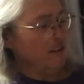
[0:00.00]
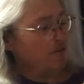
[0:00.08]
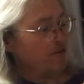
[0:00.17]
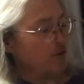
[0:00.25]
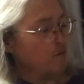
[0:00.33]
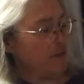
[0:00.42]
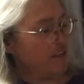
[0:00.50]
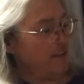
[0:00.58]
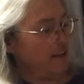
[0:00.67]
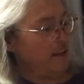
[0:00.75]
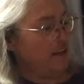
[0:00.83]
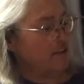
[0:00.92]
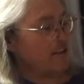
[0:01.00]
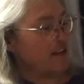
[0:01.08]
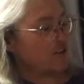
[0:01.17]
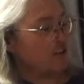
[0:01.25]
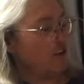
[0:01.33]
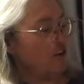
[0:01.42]
it's
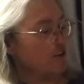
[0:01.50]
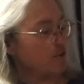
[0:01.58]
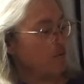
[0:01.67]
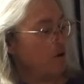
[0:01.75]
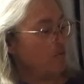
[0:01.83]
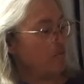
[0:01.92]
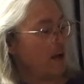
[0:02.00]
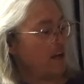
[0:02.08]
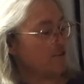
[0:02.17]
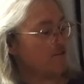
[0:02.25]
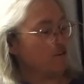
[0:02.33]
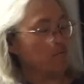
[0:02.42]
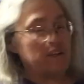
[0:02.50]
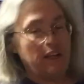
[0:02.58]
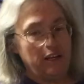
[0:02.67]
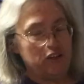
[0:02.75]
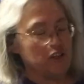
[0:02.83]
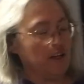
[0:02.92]
actually called a small batch
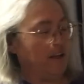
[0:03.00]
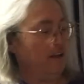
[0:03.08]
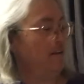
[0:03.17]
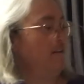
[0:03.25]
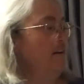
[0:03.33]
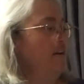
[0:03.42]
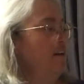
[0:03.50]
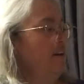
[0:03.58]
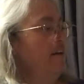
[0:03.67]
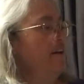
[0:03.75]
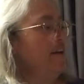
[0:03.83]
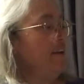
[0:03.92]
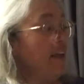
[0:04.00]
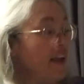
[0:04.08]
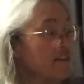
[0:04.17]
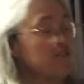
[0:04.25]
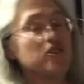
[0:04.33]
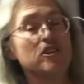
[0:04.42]
fermentation kit.
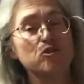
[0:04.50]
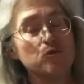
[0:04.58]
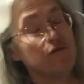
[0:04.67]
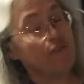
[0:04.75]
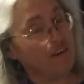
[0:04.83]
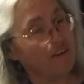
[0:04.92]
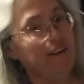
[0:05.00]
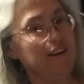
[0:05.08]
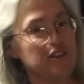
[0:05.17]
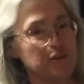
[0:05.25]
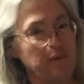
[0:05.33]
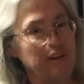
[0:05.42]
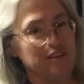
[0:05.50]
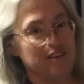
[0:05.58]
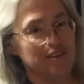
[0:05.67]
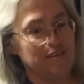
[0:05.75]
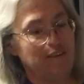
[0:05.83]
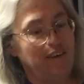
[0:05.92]
Yes, this was very
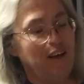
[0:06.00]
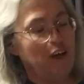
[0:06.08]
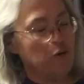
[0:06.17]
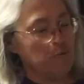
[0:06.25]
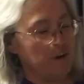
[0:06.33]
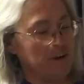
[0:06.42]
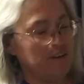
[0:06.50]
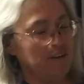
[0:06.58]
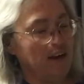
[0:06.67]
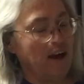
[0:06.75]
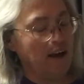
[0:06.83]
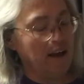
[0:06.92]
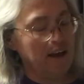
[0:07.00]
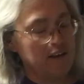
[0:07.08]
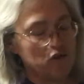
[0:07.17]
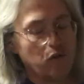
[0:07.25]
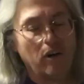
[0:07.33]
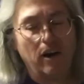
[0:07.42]
expensive, but I
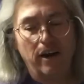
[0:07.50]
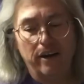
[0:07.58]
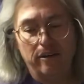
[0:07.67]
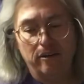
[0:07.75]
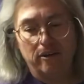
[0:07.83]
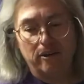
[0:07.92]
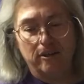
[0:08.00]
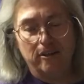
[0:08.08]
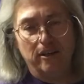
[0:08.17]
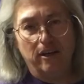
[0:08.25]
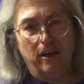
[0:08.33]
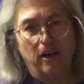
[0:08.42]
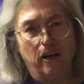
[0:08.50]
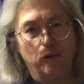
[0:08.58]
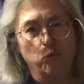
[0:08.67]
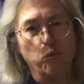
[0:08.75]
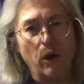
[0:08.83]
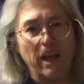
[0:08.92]
had tried
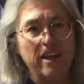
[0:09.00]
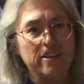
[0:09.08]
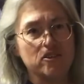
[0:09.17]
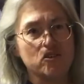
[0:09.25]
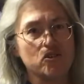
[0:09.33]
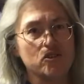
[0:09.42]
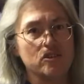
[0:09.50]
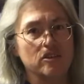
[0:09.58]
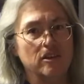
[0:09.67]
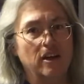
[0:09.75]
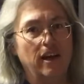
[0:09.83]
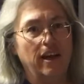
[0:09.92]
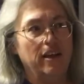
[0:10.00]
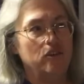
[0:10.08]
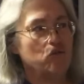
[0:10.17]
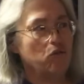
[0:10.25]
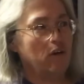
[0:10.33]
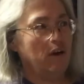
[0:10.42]
weights. I
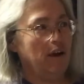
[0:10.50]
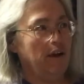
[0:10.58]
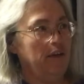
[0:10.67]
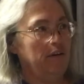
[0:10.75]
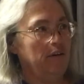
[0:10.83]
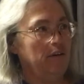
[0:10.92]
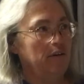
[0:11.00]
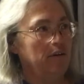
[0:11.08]
had tried